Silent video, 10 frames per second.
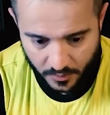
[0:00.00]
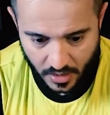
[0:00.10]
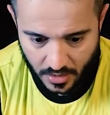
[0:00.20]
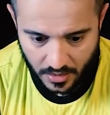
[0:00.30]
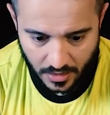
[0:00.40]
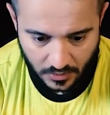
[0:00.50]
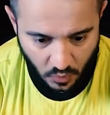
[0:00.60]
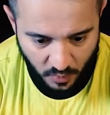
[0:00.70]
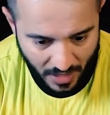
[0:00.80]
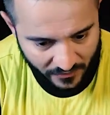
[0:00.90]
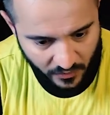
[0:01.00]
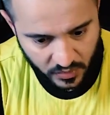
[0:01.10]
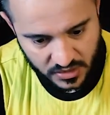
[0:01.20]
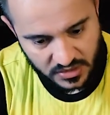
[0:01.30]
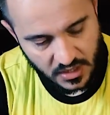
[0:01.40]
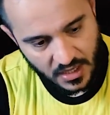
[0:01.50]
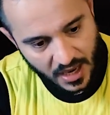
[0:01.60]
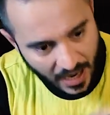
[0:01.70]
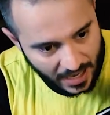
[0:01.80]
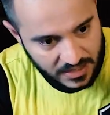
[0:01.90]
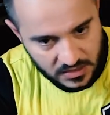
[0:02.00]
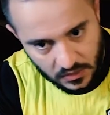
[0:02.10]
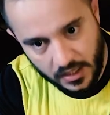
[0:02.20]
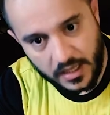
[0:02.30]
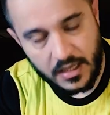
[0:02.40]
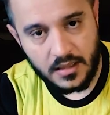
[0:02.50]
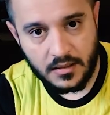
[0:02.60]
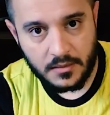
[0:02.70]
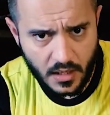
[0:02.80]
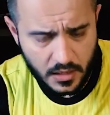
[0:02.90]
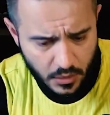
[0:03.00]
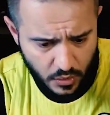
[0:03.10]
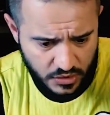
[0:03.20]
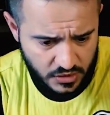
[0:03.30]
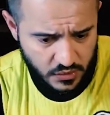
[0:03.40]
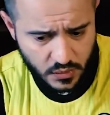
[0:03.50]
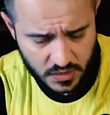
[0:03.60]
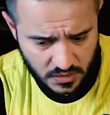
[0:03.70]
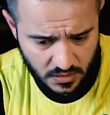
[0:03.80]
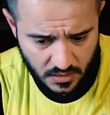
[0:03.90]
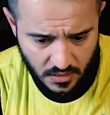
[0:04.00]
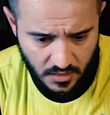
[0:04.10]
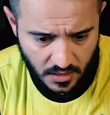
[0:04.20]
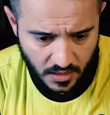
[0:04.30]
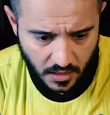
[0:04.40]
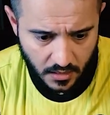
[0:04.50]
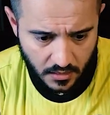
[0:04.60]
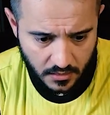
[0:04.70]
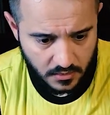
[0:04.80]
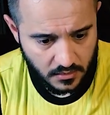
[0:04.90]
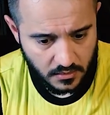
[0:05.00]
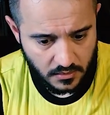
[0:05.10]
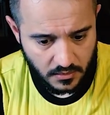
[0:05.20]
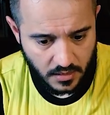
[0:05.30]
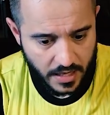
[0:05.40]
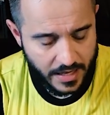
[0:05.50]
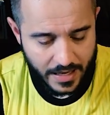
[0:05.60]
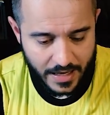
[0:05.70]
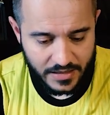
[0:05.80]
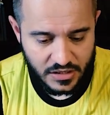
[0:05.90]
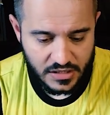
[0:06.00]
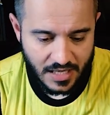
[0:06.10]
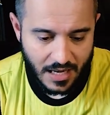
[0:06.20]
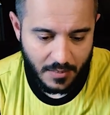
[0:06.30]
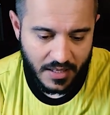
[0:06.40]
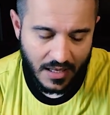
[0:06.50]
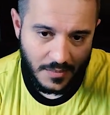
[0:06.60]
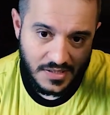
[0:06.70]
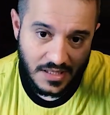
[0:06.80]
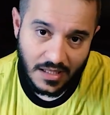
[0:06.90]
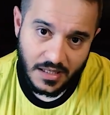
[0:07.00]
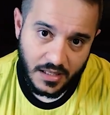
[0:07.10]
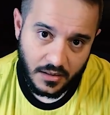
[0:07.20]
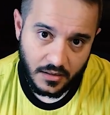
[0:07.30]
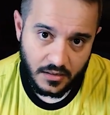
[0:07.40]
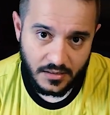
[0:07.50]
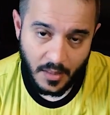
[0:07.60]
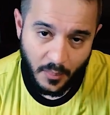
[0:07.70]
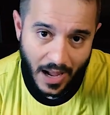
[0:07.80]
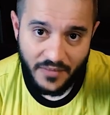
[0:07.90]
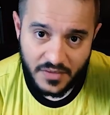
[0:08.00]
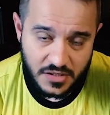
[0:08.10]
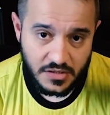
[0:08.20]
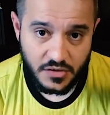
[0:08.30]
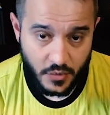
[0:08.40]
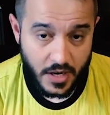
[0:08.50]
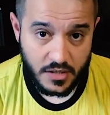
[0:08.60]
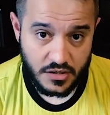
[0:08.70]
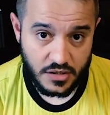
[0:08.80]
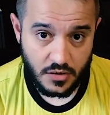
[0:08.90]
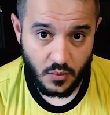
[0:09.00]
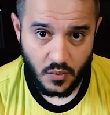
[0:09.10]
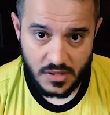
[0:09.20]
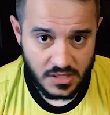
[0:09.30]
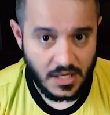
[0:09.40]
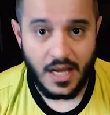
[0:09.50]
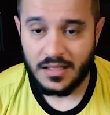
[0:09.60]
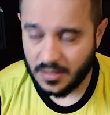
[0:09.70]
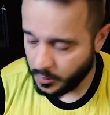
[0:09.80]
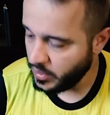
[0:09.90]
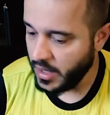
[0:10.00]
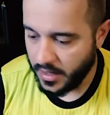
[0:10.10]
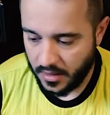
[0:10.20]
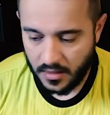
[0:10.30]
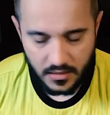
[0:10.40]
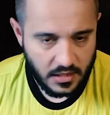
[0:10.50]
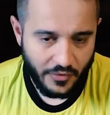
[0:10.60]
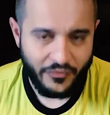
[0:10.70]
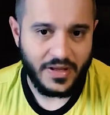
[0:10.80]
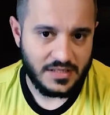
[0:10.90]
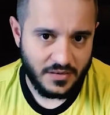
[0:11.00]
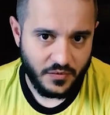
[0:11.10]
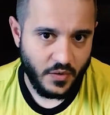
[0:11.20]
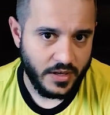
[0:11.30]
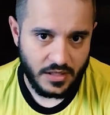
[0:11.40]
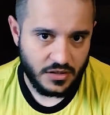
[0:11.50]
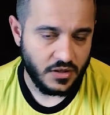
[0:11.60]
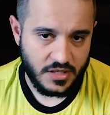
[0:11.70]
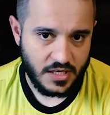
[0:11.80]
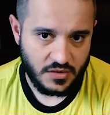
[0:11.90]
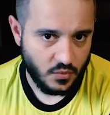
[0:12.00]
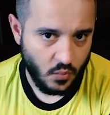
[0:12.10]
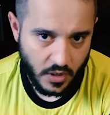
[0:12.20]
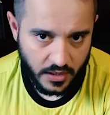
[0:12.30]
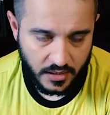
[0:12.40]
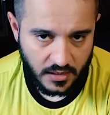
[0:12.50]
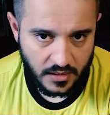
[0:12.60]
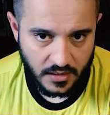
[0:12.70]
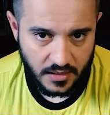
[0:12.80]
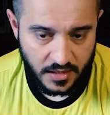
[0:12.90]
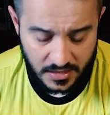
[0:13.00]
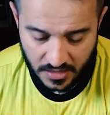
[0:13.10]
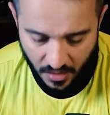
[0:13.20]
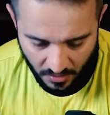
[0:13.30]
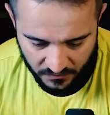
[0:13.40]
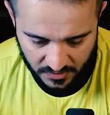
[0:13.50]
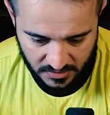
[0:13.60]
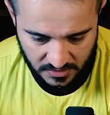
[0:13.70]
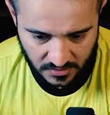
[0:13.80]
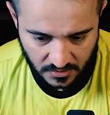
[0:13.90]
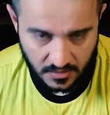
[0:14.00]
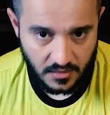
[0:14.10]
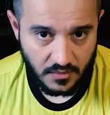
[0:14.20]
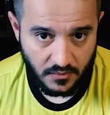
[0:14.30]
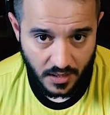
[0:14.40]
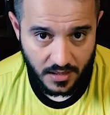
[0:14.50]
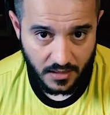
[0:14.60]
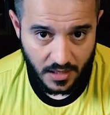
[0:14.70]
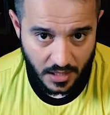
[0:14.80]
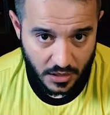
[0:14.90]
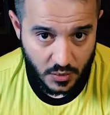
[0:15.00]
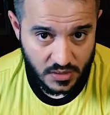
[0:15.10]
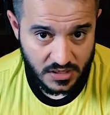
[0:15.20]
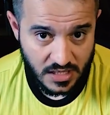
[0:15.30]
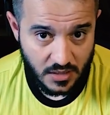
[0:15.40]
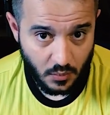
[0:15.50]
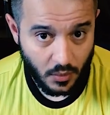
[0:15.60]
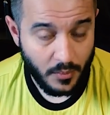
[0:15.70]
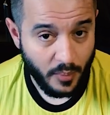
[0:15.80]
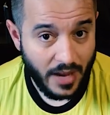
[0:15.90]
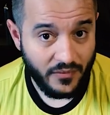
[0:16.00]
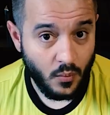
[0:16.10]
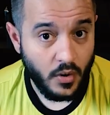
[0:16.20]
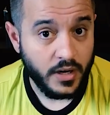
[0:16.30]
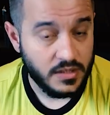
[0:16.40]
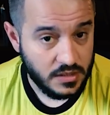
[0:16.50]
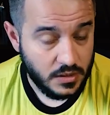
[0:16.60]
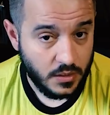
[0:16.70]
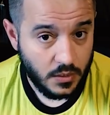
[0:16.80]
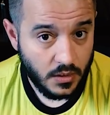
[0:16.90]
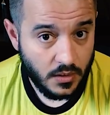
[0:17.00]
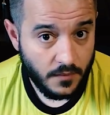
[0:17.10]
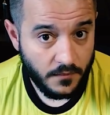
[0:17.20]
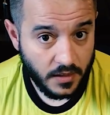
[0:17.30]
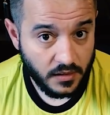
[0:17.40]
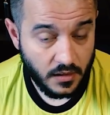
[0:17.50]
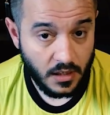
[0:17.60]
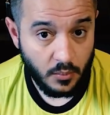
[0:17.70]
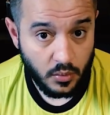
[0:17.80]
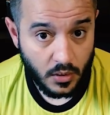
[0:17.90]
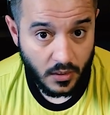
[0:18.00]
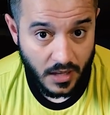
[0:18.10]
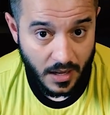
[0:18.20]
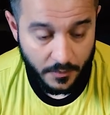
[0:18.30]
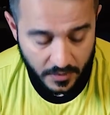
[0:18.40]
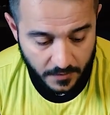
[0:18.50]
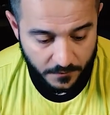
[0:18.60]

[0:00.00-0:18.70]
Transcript: But Arthur Paiva was isolating Igor Jesus, and it just kind of becomes clear that Paiva's strategy was not to play the offensive way that John Textor wanted. It's obvious, right? And you see what Paiva wanted to do at the Club World Cup.